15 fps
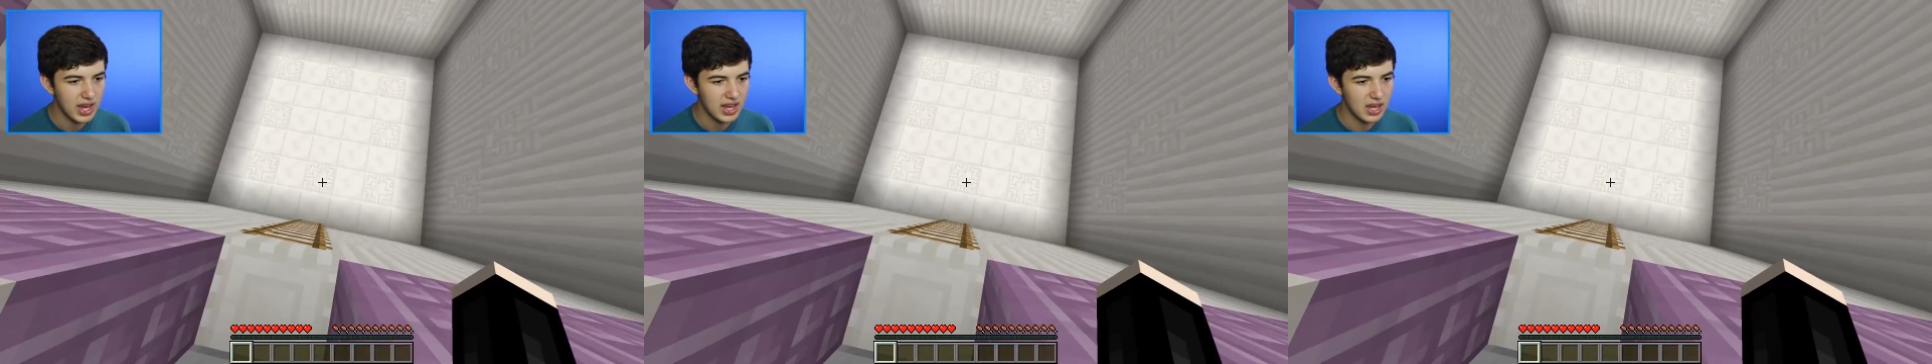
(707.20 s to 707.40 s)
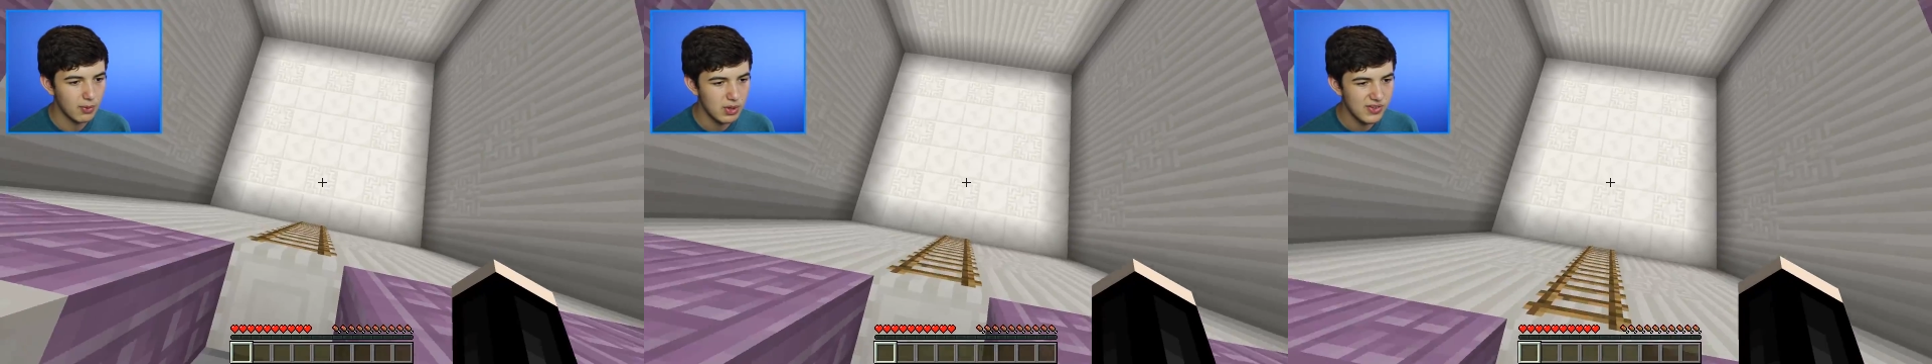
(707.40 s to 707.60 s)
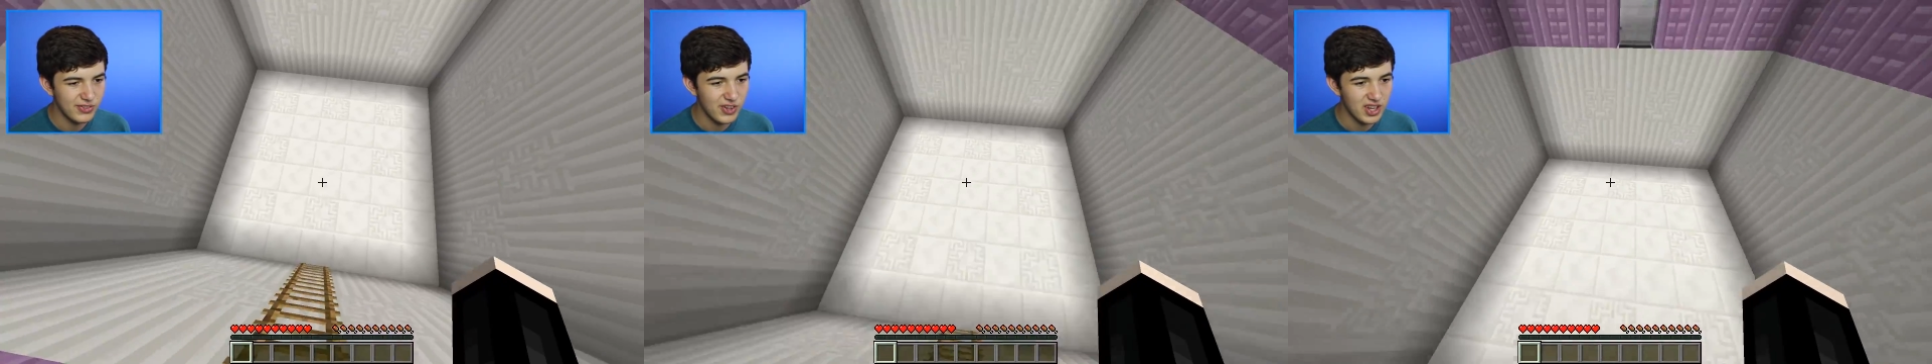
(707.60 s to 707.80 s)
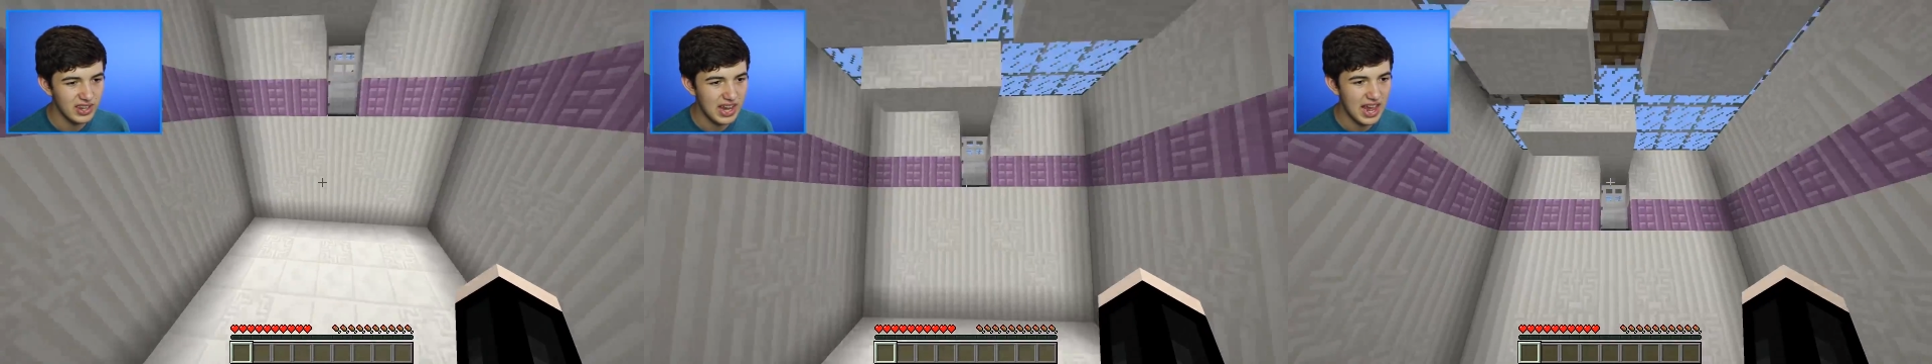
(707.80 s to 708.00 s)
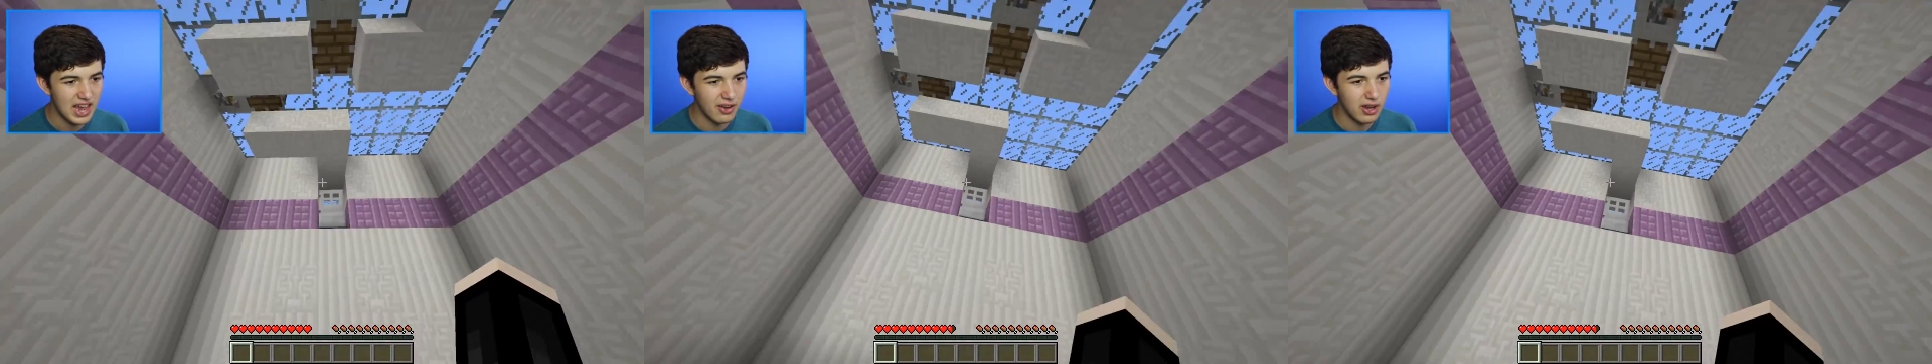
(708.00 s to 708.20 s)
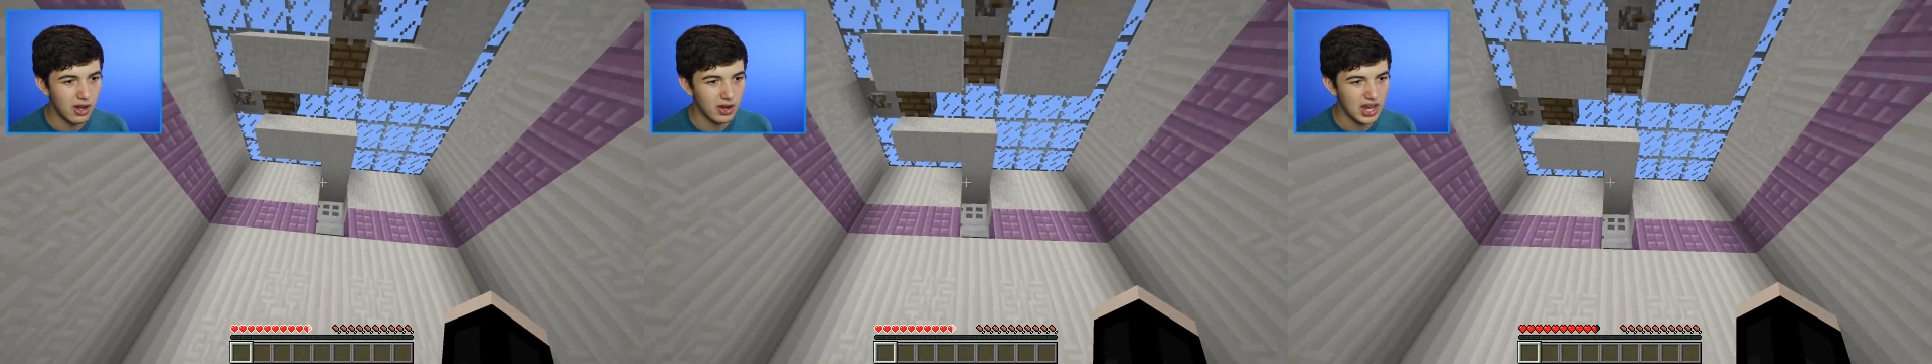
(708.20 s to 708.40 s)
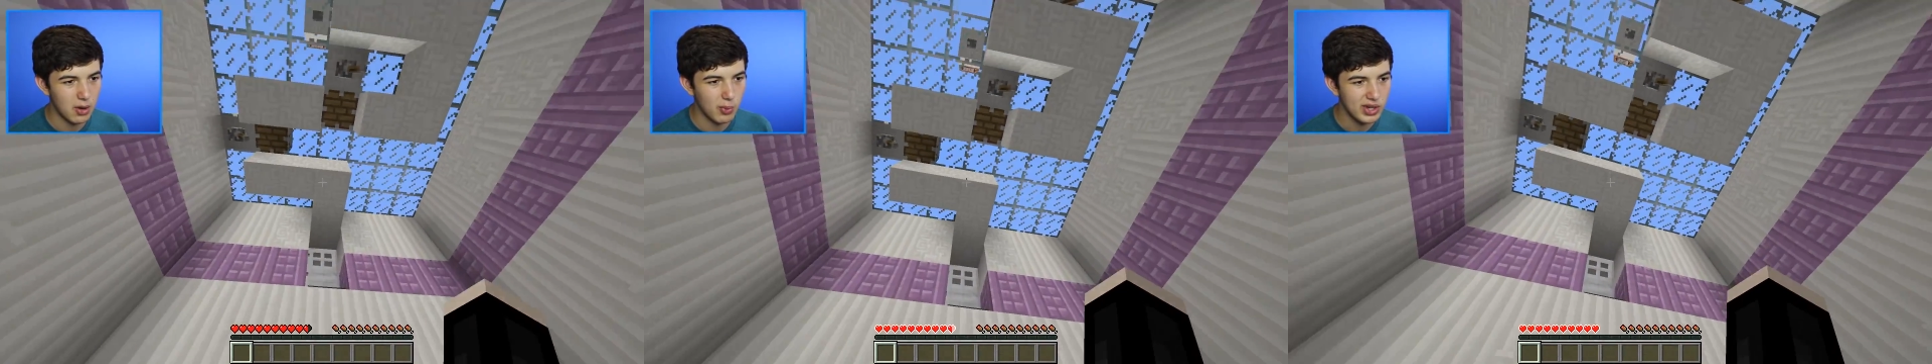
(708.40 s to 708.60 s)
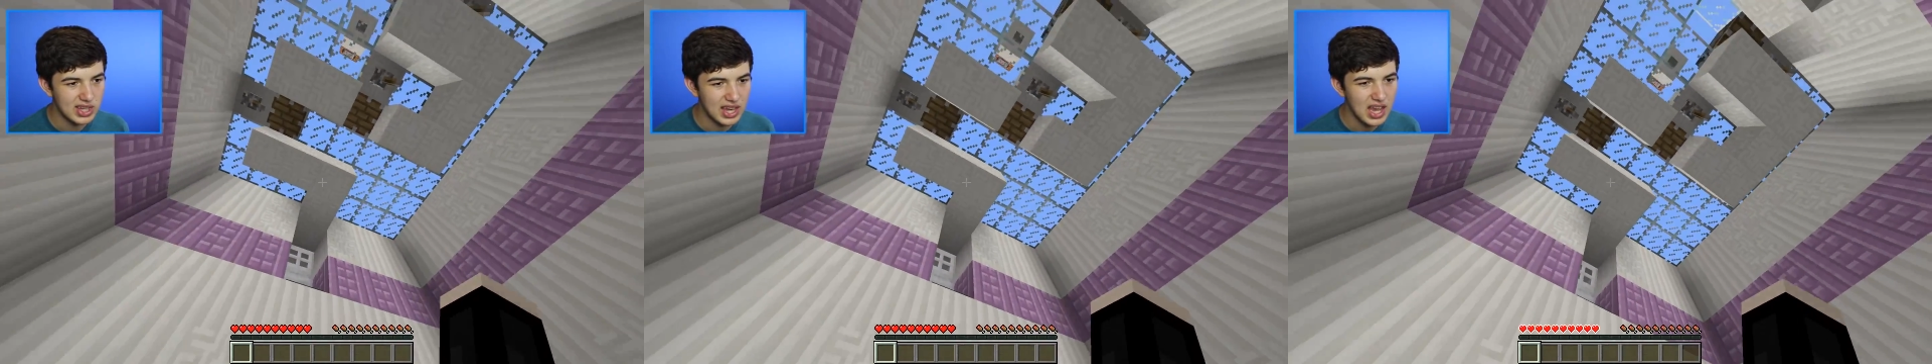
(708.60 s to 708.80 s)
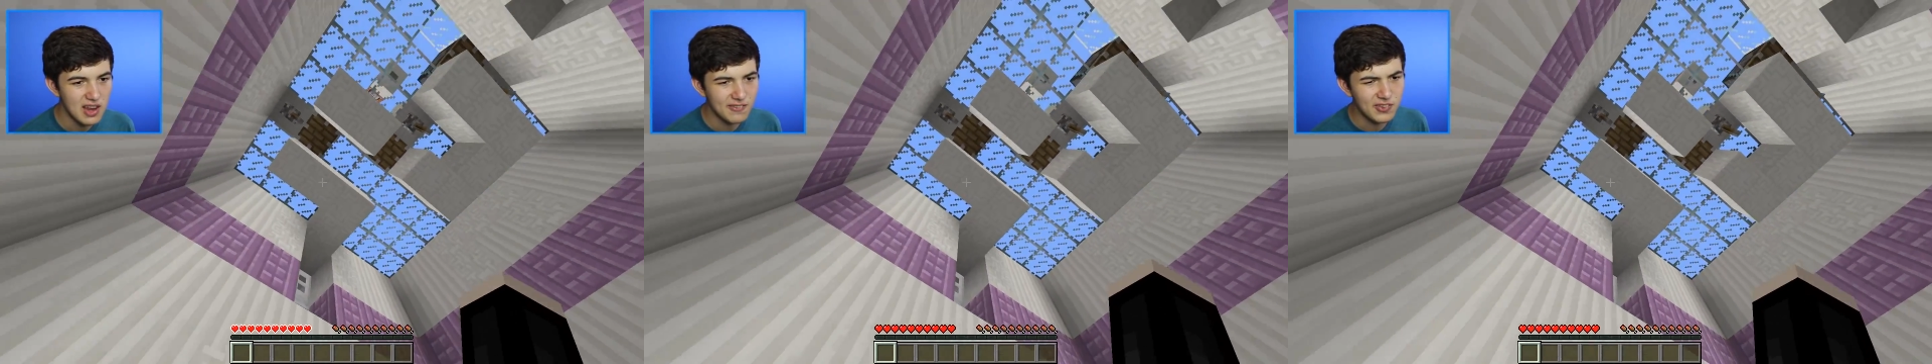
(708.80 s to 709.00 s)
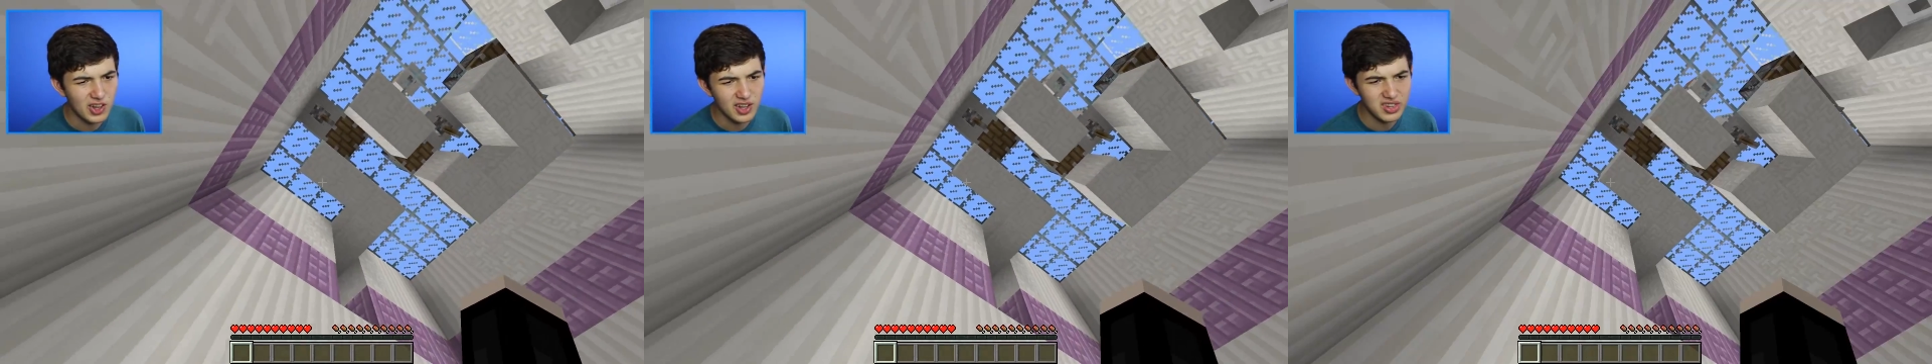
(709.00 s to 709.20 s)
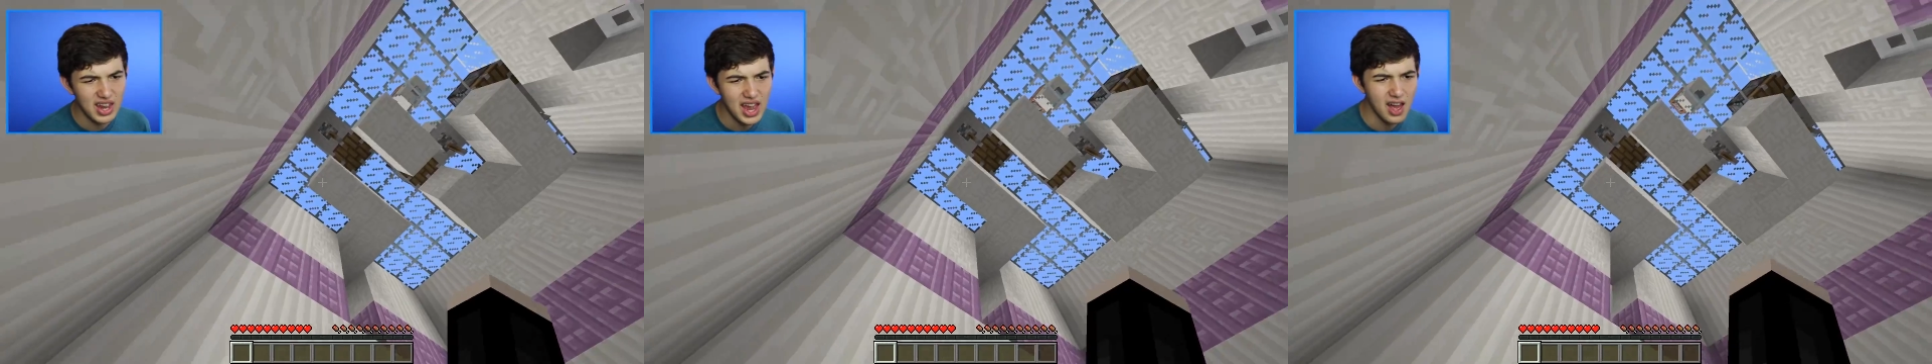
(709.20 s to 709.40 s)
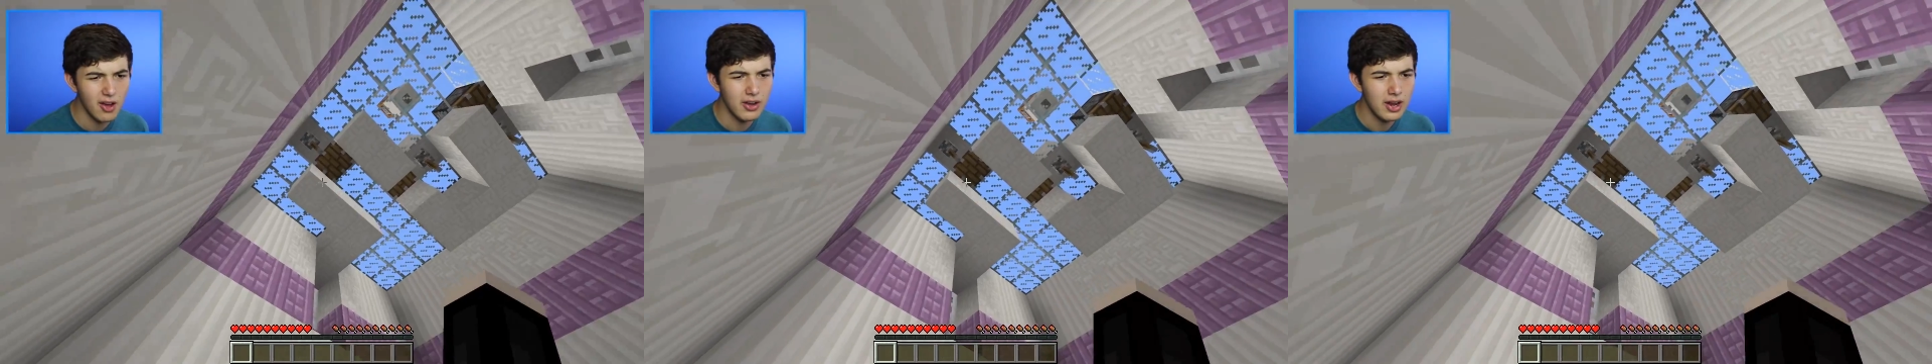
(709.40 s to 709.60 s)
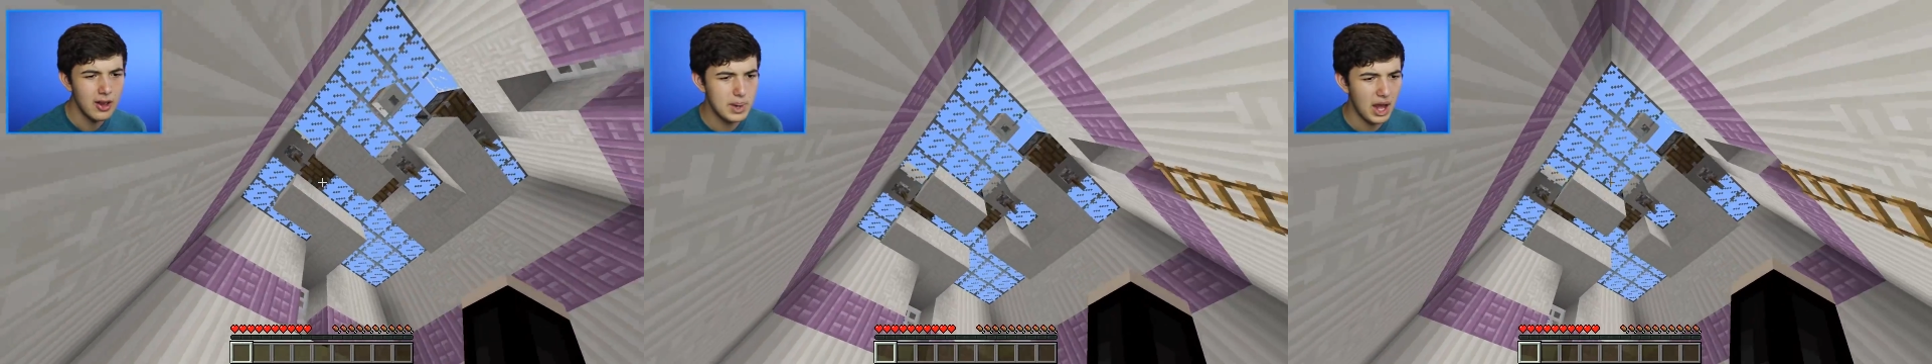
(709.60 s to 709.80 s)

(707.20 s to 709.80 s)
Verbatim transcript: Okay, can we fall down? Okay, we can fall down,